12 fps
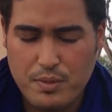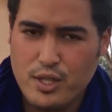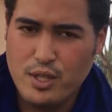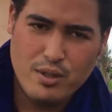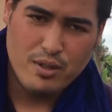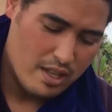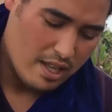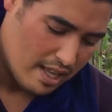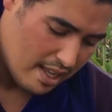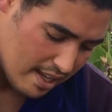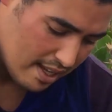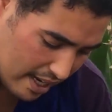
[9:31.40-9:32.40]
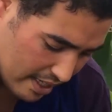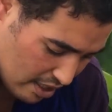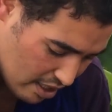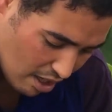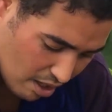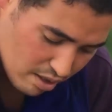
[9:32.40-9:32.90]
manure, and
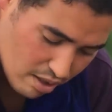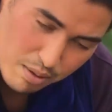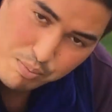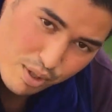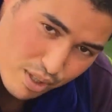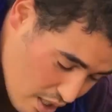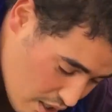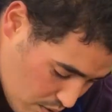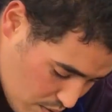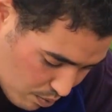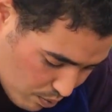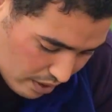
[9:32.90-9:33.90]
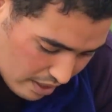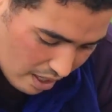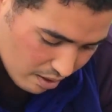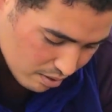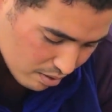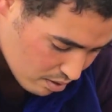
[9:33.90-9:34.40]
start the project
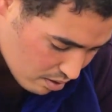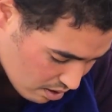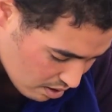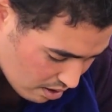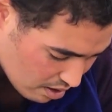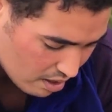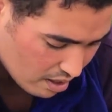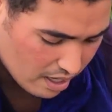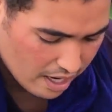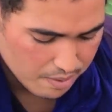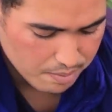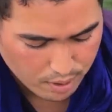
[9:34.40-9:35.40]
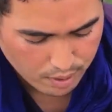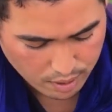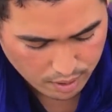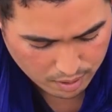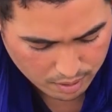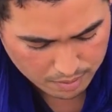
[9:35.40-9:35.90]
without labor
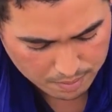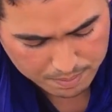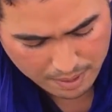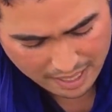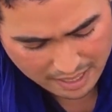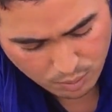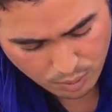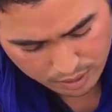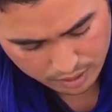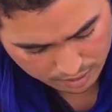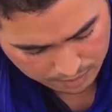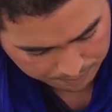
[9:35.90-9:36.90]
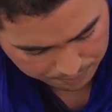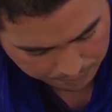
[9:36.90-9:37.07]
or bad works.